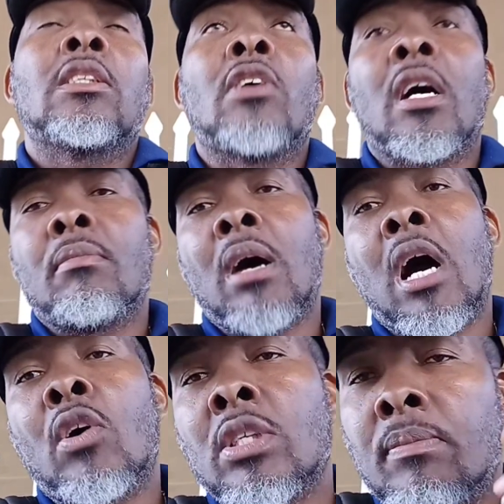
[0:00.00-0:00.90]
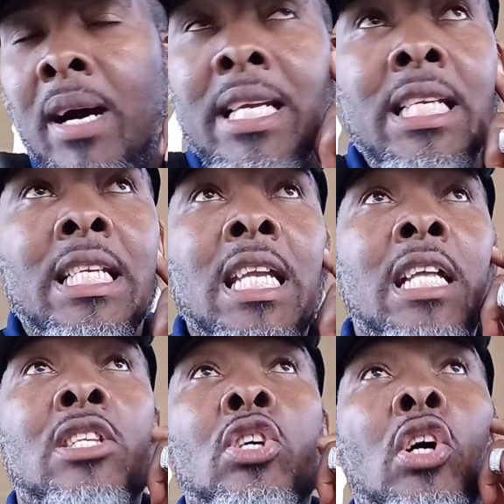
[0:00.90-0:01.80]
Grandma husband did
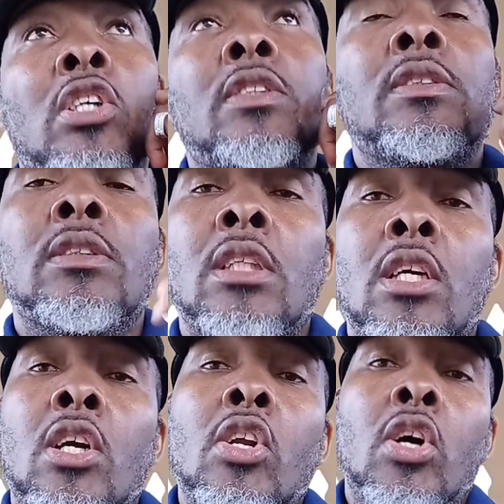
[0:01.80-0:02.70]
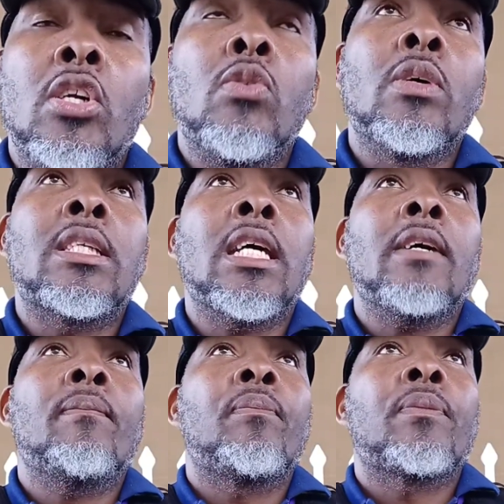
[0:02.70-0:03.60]
dead so you don't know, say,